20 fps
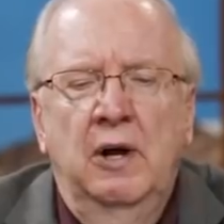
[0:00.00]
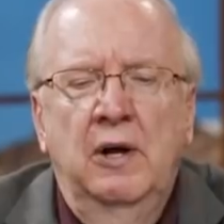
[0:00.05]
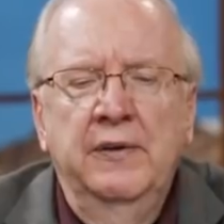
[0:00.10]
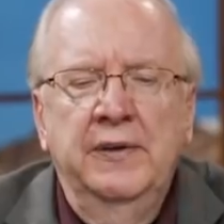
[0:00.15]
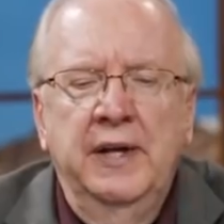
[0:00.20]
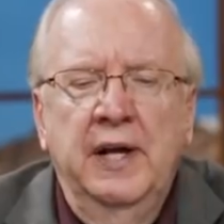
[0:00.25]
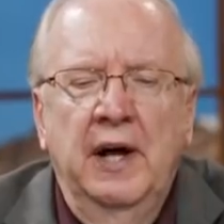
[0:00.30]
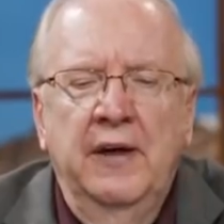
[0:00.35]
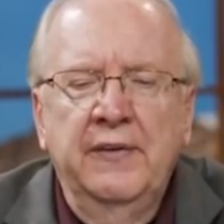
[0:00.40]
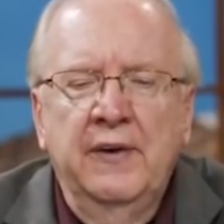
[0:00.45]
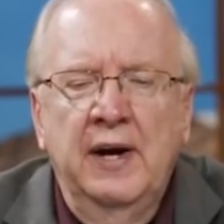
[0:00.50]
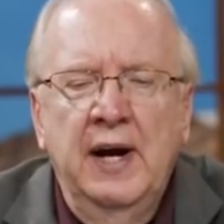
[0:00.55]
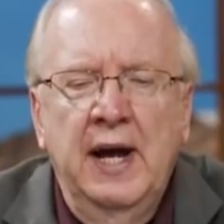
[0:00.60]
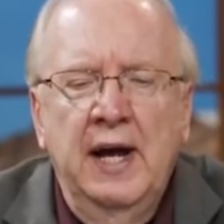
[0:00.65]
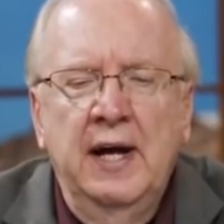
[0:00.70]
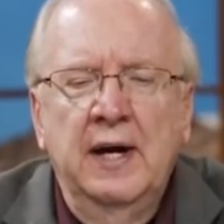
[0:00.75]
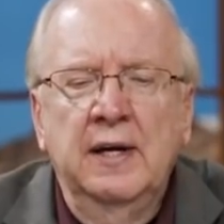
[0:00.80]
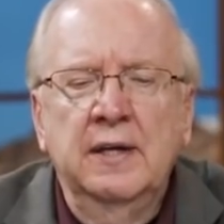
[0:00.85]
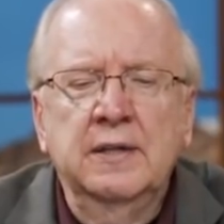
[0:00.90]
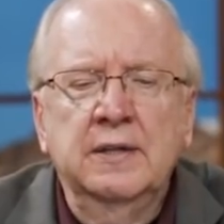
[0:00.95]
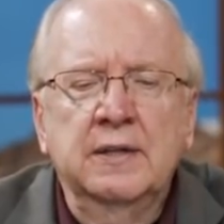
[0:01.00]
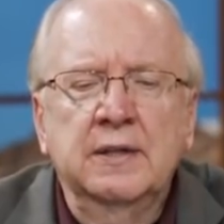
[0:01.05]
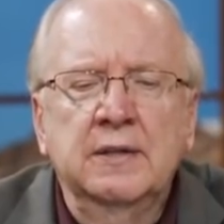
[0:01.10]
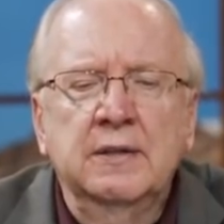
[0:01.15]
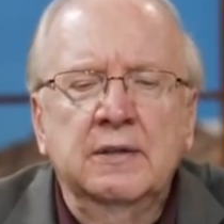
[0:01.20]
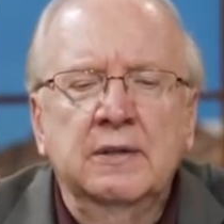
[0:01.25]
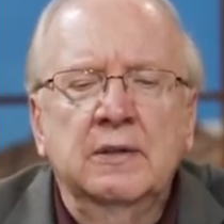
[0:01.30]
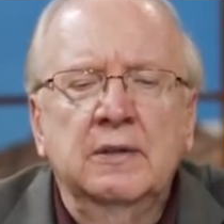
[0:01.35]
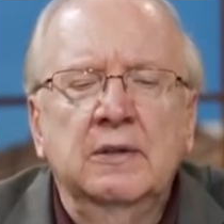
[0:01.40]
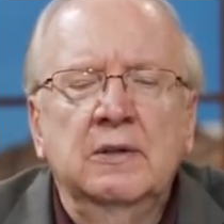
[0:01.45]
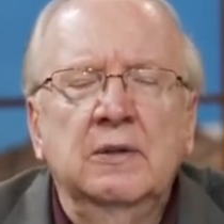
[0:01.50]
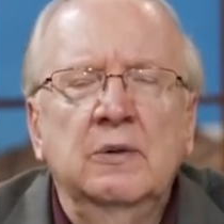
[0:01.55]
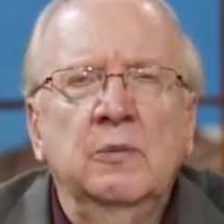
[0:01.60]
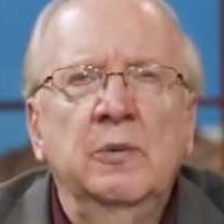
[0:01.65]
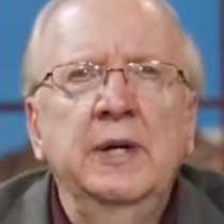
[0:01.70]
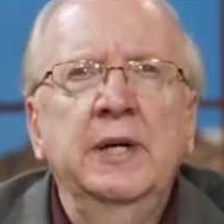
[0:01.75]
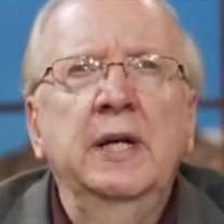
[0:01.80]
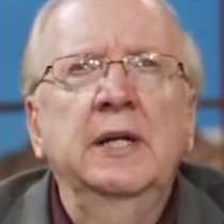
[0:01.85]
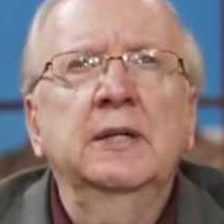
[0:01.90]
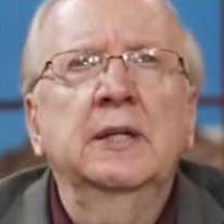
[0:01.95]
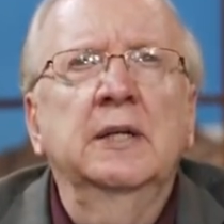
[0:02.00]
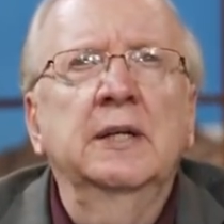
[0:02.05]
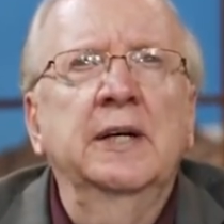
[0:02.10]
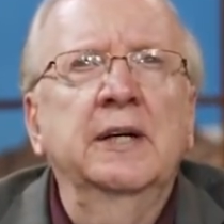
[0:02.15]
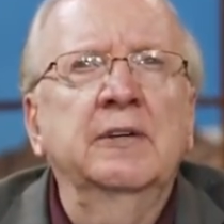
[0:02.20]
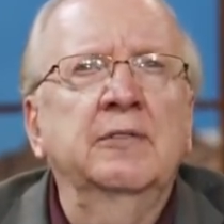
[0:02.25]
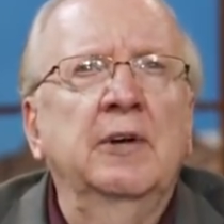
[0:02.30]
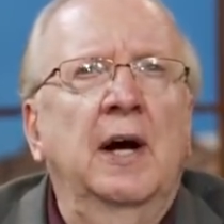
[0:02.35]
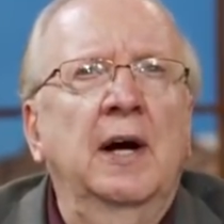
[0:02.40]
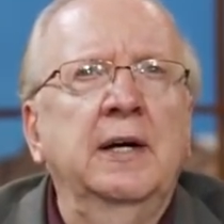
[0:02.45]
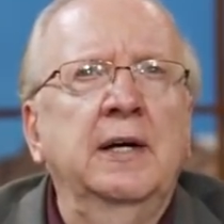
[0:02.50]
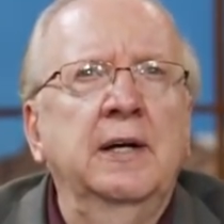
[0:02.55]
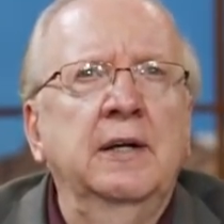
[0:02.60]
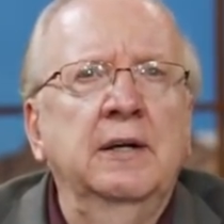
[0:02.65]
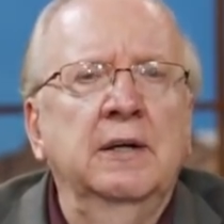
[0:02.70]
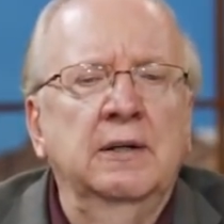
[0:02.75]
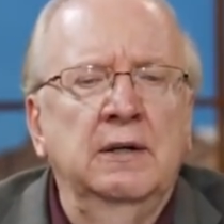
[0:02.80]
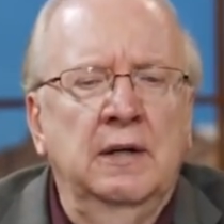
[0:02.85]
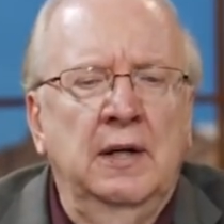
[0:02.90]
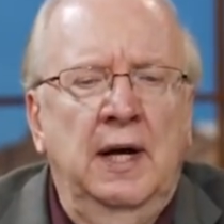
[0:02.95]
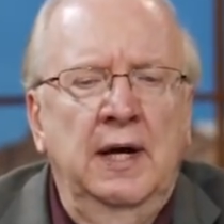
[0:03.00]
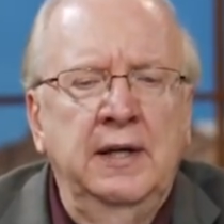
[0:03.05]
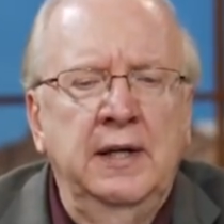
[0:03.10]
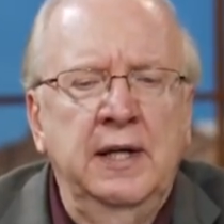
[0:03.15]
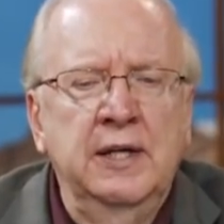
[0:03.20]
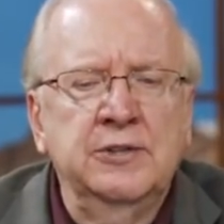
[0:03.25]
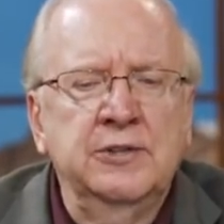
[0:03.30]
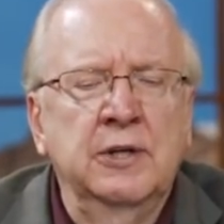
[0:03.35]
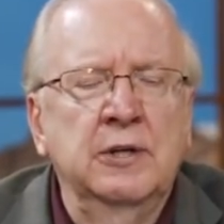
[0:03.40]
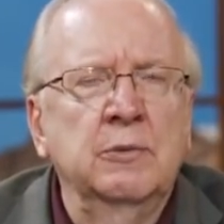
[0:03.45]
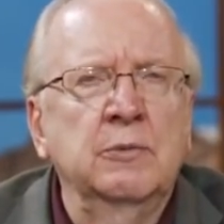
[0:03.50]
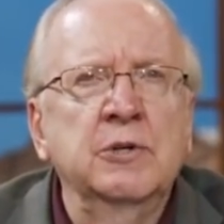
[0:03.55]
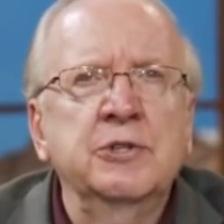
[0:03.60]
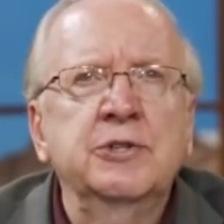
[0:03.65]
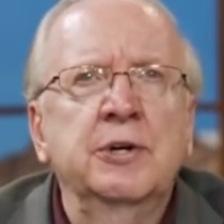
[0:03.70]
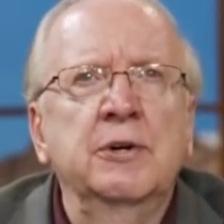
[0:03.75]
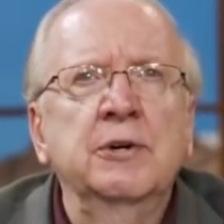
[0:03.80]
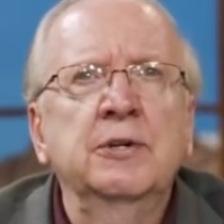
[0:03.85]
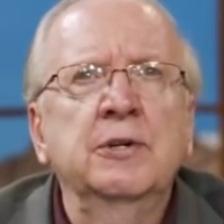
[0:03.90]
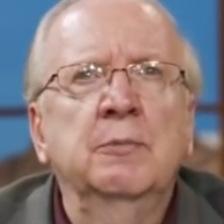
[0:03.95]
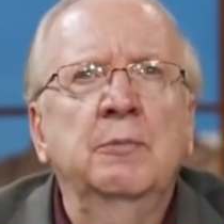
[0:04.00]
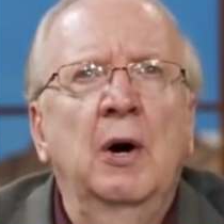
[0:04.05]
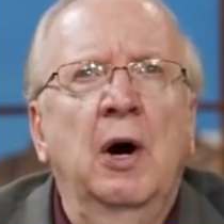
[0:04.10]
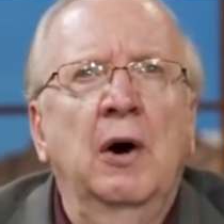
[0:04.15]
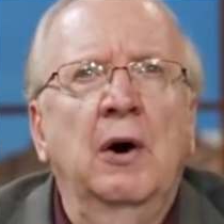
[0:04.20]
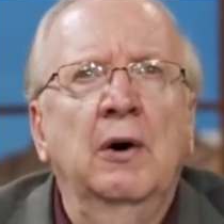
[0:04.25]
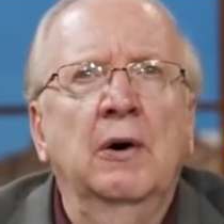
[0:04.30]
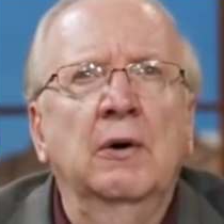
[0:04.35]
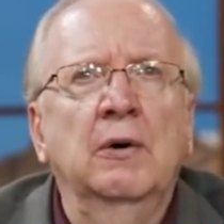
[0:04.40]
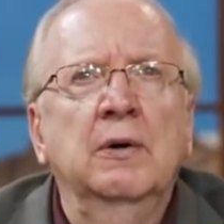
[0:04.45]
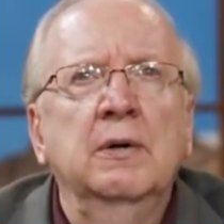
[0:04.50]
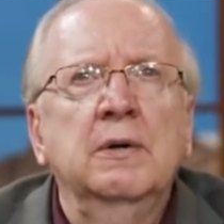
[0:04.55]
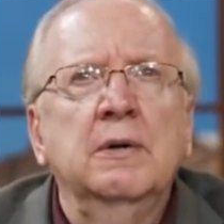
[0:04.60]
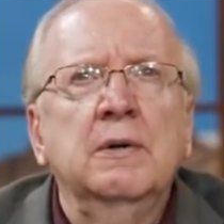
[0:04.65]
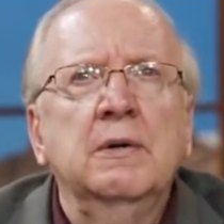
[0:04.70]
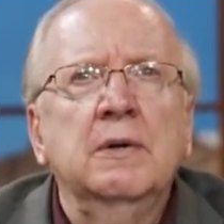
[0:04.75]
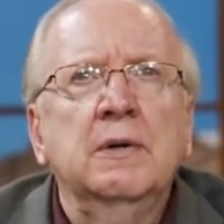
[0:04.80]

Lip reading: On the other hand, we need to live like He's going to return tomorrow.